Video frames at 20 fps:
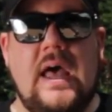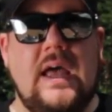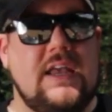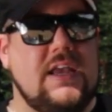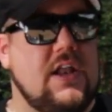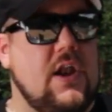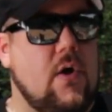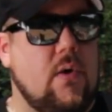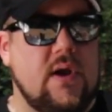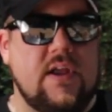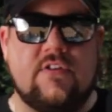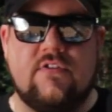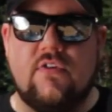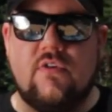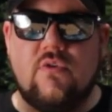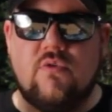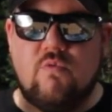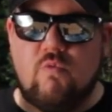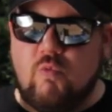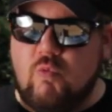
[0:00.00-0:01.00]
You know, it's
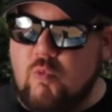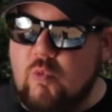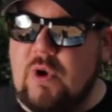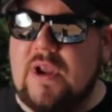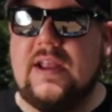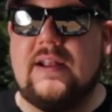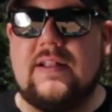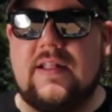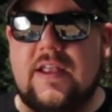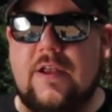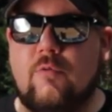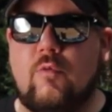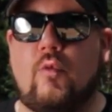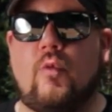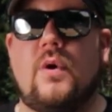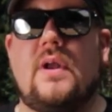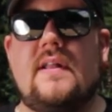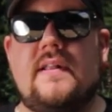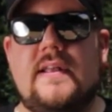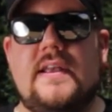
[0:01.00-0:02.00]

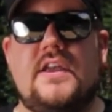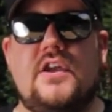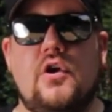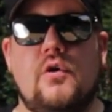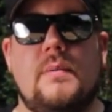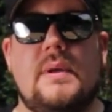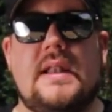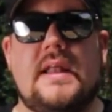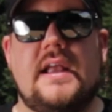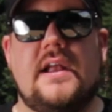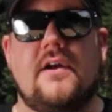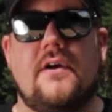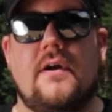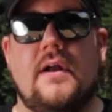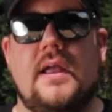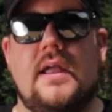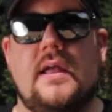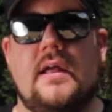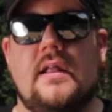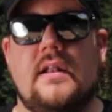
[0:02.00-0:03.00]
really humid here
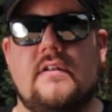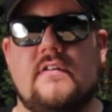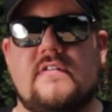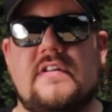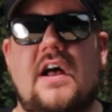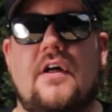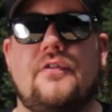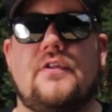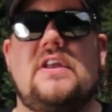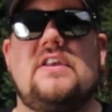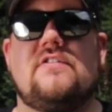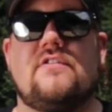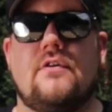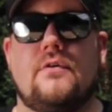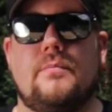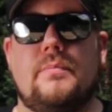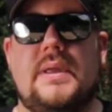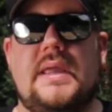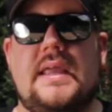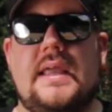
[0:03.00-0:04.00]
in
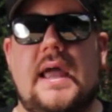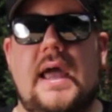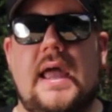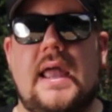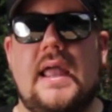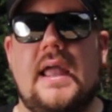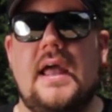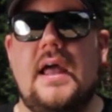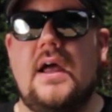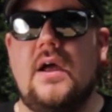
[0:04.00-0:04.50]
southeastern PA.